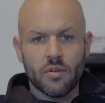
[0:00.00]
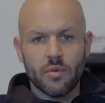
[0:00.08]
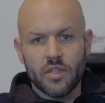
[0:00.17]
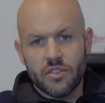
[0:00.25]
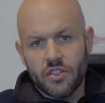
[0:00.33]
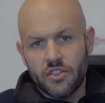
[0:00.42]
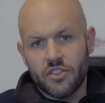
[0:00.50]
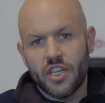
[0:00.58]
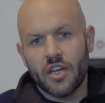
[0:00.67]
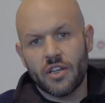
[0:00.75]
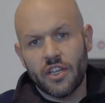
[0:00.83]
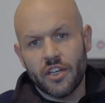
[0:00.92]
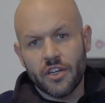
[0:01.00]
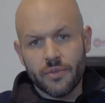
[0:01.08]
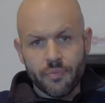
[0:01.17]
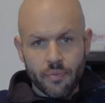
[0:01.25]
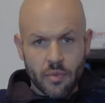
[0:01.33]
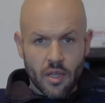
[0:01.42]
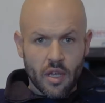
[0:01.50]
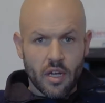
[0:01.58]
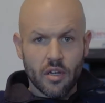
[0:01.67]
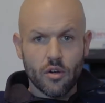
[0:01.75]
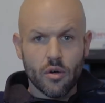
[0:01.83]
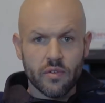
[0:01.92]
we'd sit you down here,
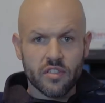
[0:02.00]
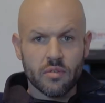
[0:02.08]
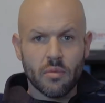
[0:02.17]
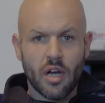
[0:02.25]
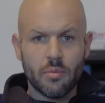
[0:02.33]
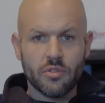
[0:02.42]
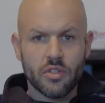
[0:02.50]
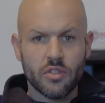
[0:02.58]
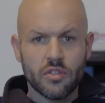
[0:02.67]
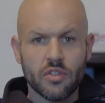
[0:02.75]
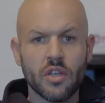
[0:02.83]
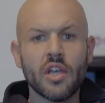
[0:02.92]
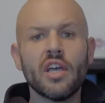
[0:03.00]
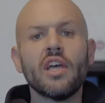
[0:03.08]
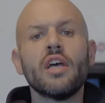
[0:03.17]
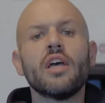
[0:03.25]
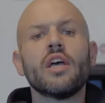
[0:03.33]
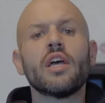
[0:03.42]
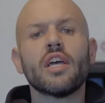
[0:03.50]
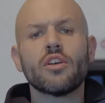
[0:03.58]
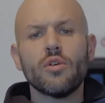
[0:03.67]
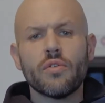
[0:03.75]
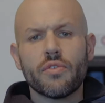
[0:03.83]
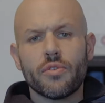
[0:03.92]
go over some options, and
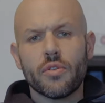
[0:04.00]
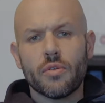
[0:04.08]
go over through the